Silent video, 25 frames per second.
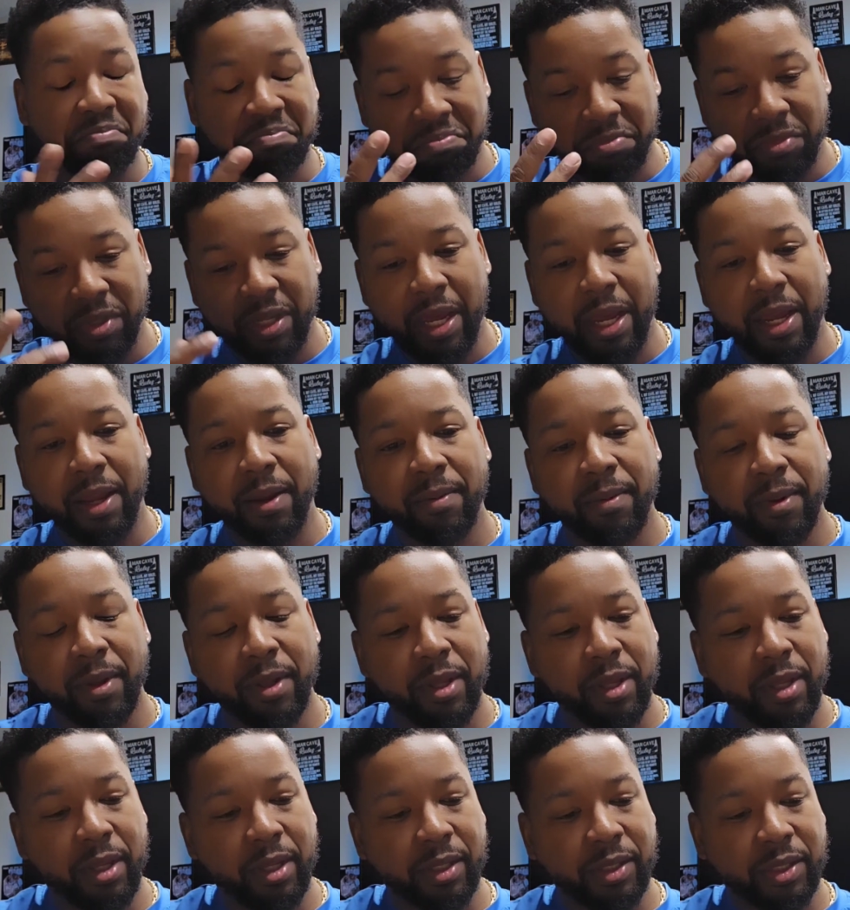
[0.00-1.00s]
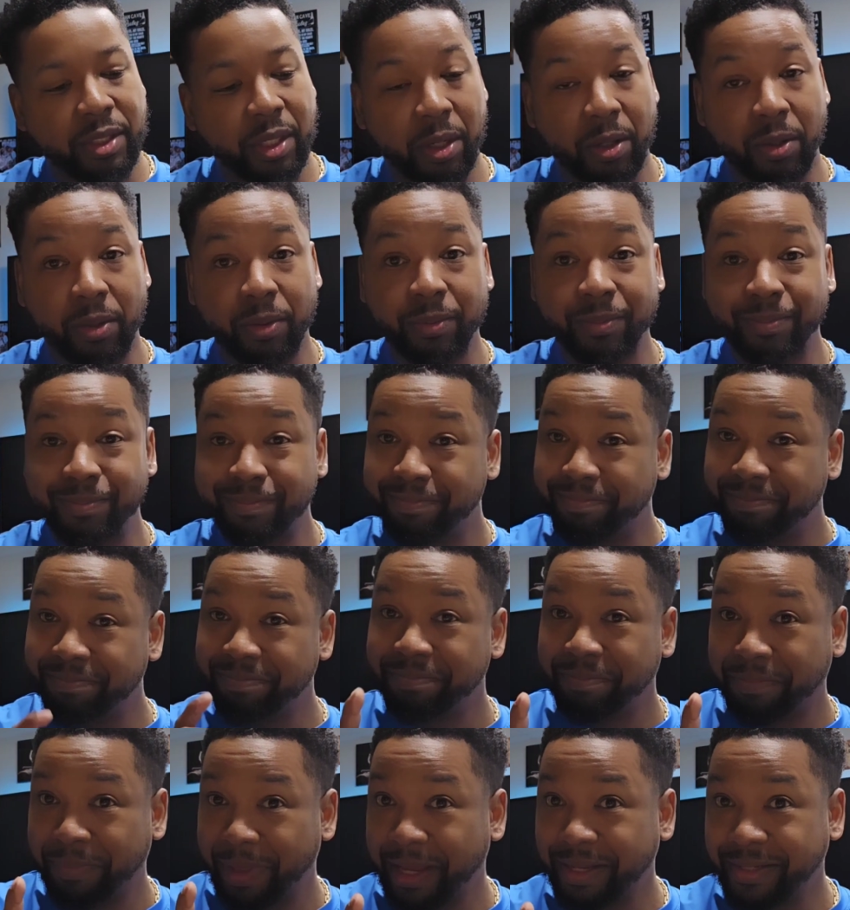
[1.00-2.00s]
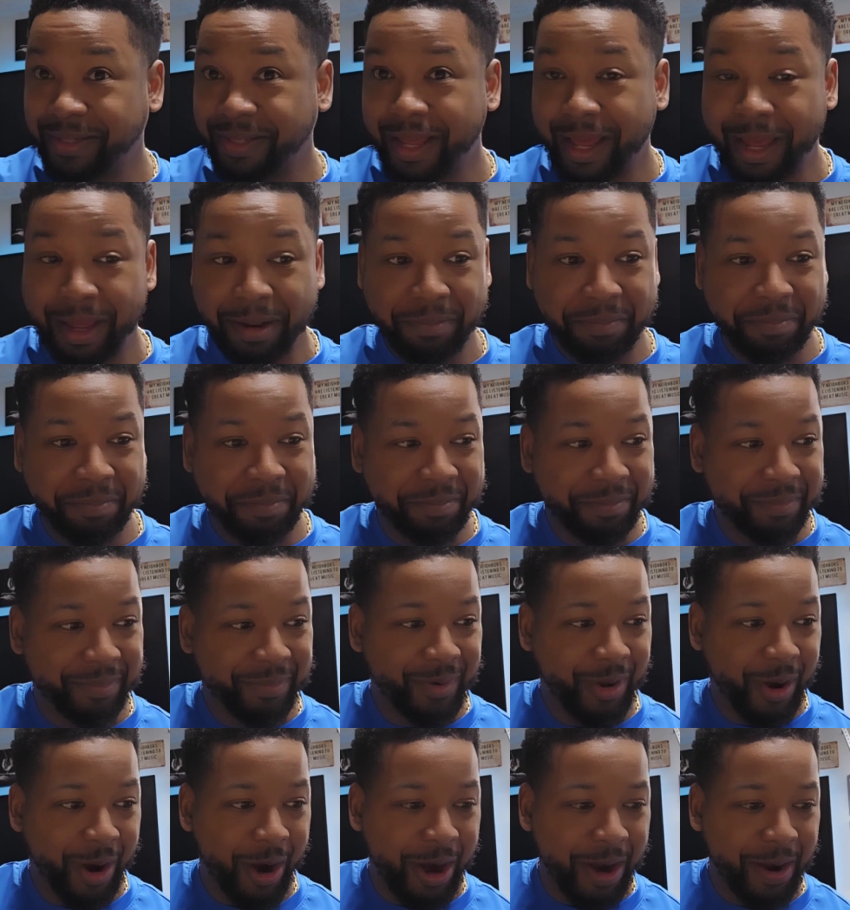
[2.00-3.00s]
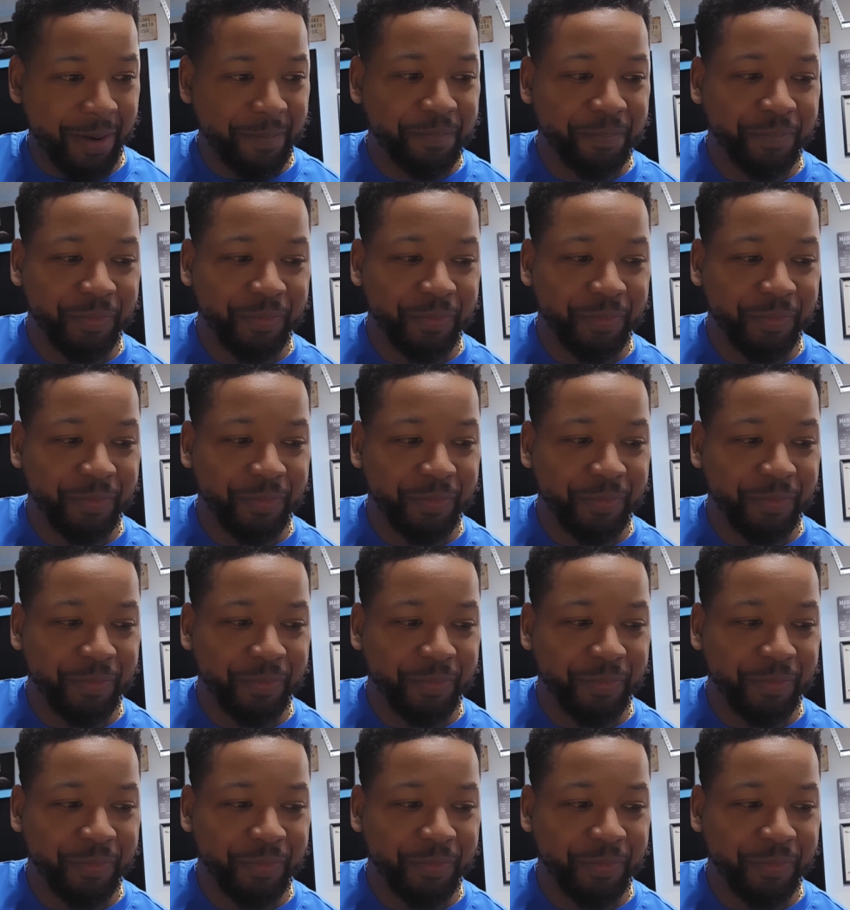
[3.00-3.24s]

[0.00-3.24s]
Okay, so that's that. All right.